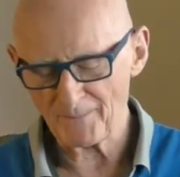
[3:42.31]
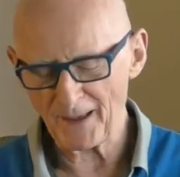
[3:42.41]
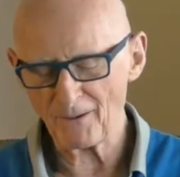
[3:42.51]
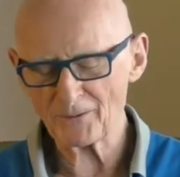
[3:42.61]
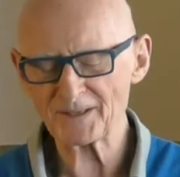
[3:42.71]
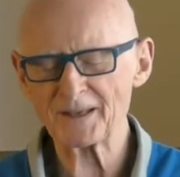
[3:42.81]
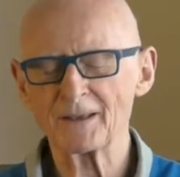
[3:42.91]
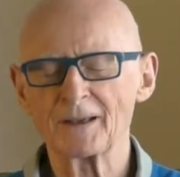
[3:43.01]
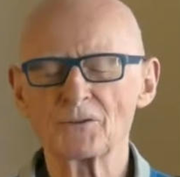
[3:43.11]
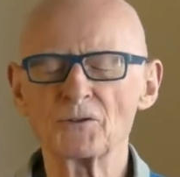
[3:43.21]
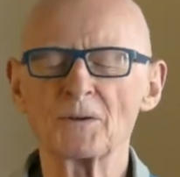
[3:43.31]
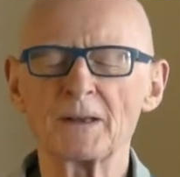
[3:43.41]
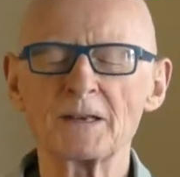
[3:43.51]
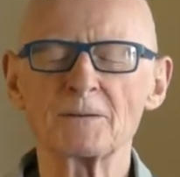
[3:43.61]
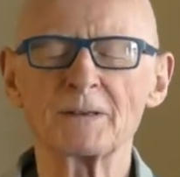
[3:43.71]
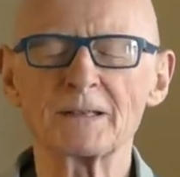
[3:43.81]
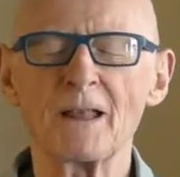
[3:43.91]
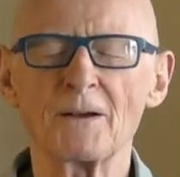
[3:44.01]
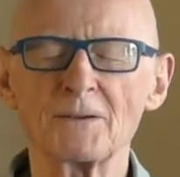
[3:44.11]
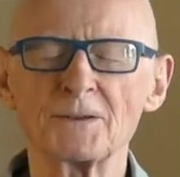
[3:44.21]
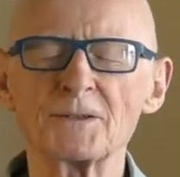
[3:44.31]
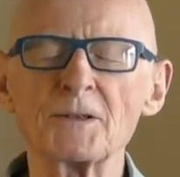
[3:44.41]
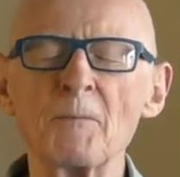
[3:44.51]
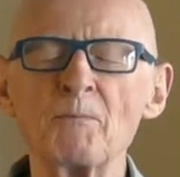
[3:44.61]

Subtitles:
now tuning into his lungs.